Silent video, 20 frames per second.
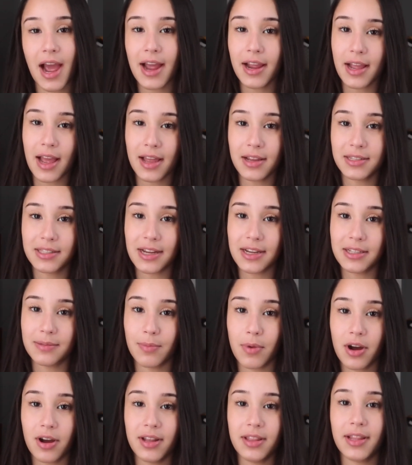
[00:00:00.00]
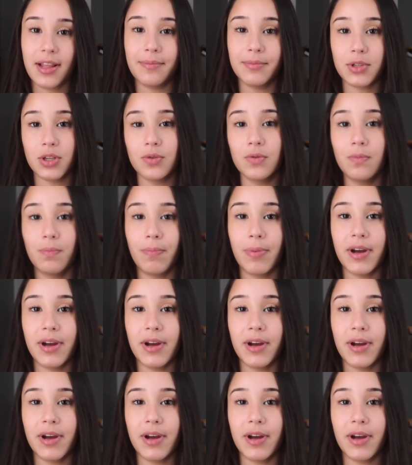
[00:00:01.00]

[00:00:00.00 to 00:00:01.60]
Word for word: I got size small in them too,